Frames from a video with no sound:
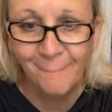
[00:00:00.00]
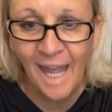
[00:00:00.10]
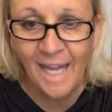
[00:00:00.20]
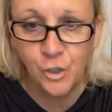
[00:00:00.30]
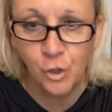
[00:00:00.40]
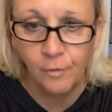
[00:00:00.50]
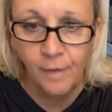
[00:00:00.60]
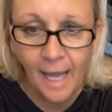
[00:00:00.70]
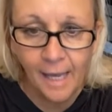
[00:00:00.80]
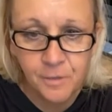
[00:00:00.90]
angel.
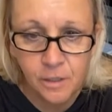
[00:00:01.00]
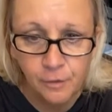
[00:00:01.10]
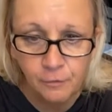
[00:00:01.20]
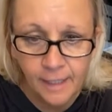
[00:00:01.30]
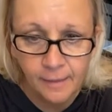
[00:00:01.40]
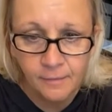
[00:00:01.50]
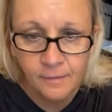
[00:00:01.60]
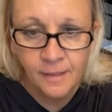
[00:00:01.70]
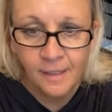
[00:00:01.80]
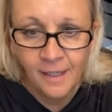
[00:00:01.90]
Absolutely.
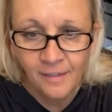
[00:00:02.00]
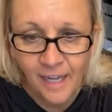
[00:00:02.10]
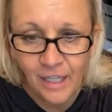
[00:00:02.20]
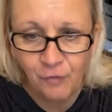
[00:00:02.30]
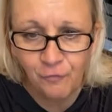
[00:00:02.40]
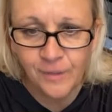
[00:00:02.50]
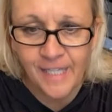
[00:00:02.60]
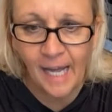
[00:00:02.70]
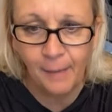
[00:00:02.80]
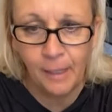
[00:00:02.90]
Thank you for
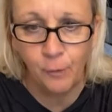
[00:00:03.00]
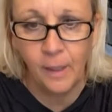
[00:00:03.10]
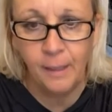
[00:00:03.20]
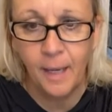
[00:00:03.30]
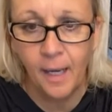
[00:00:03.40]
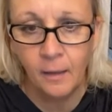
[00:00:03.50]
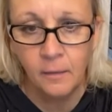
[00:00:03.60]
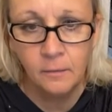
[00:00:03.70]
timing, Rima.